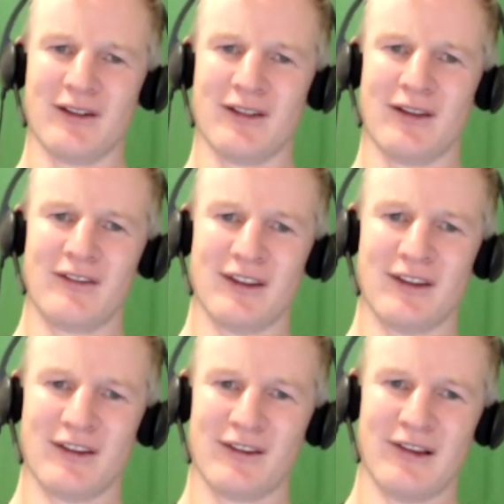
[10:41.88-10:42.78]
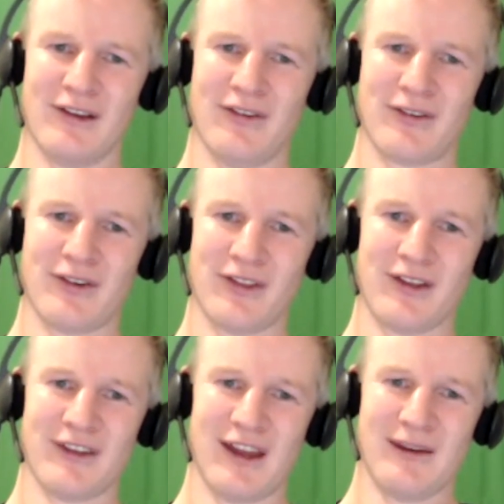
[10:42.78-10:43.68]
these levels of
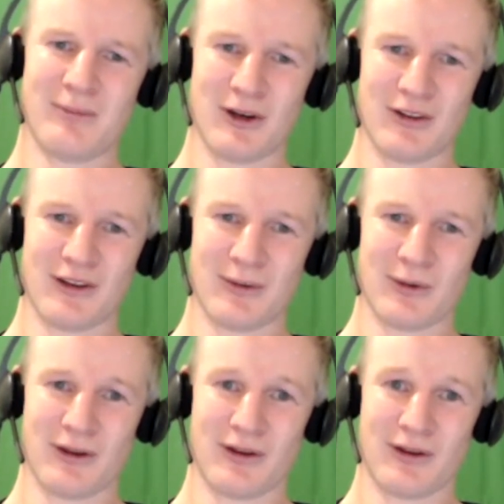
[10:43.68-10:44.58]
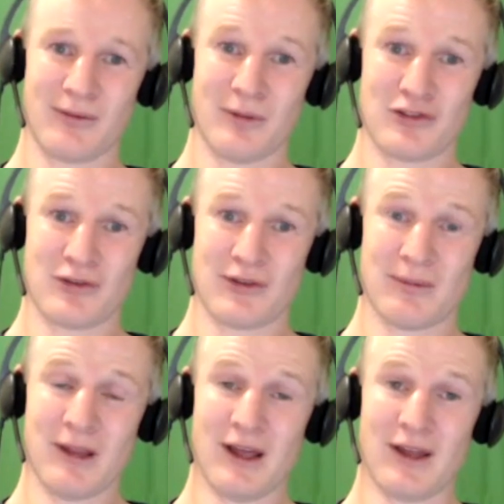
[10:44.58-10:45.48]
these antibodies that we measure in the
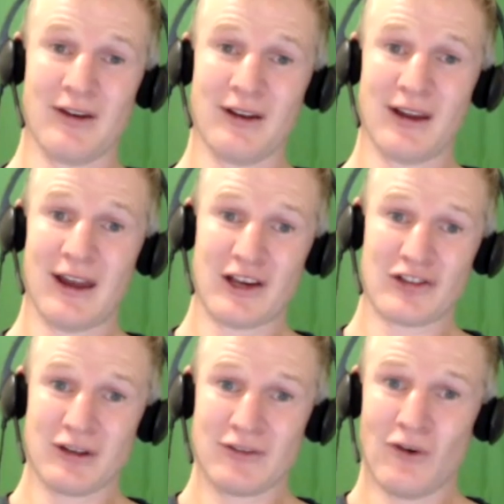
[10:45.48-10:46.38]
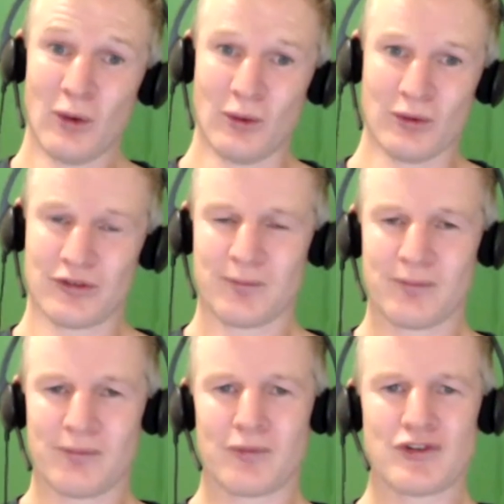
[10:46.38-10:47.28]
blood actually falls,
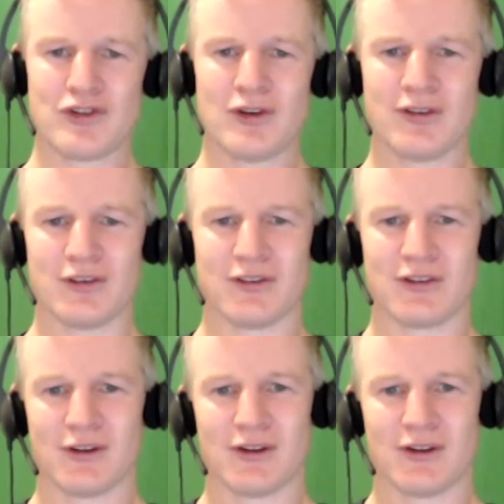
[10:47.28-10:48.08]
reduces.